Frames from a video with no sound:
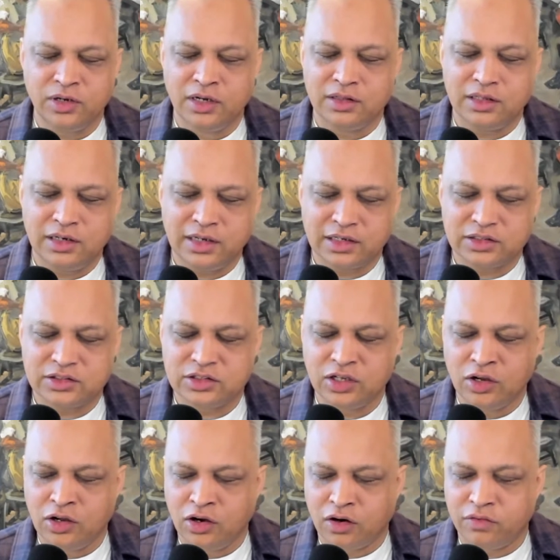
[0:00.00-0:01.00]
The next
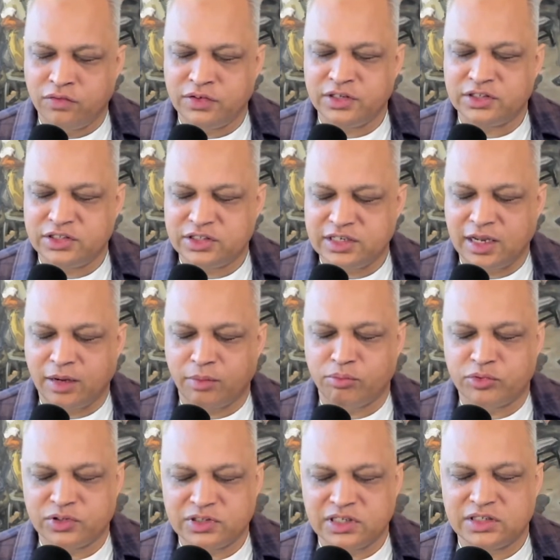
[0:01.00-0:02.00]
obvious step
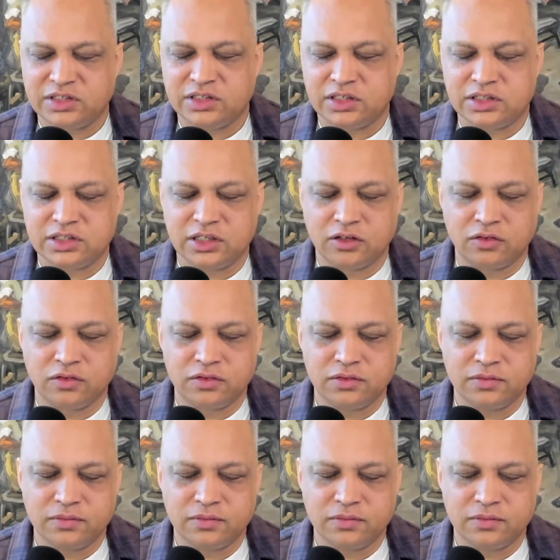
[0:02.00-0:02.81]
presents itself.